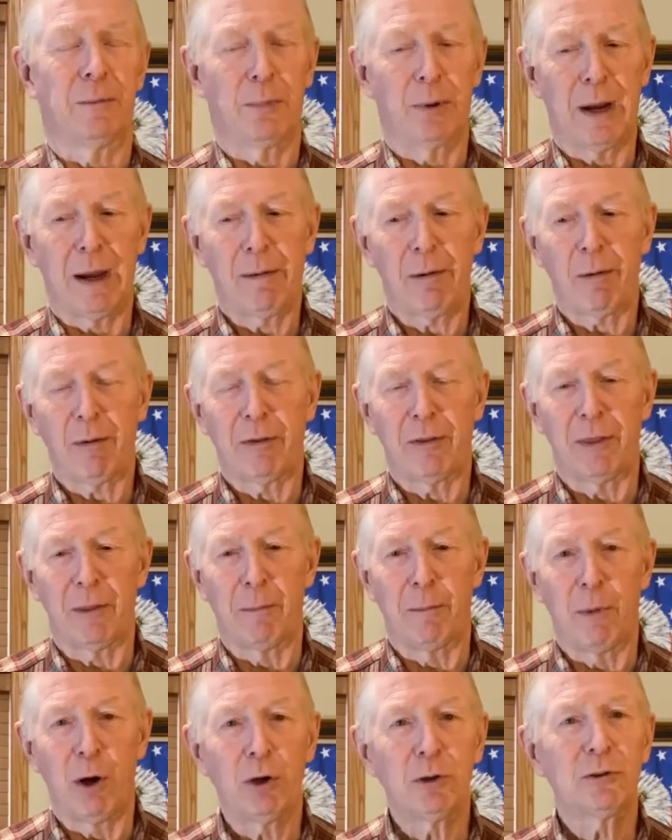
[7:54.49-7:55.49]
probably the
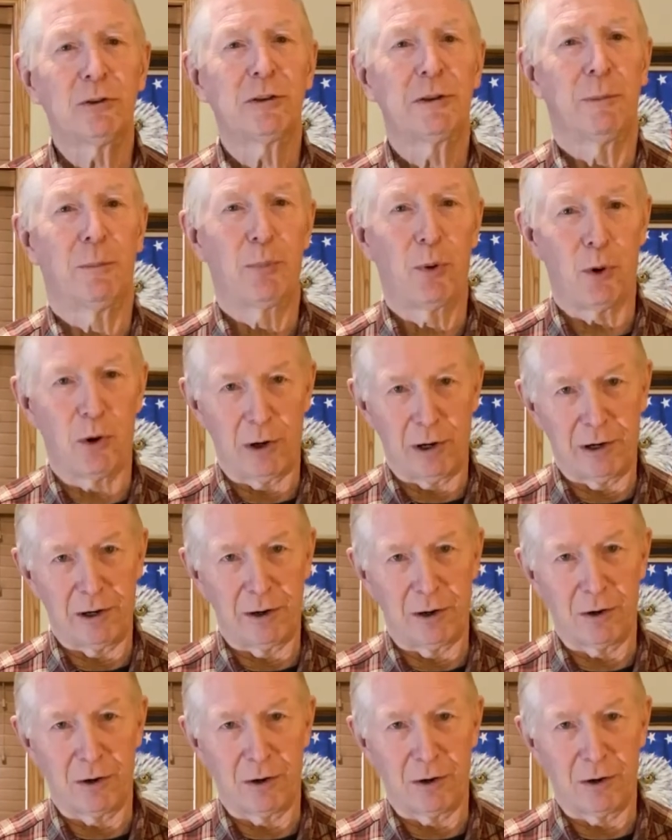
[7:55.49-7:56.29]
most important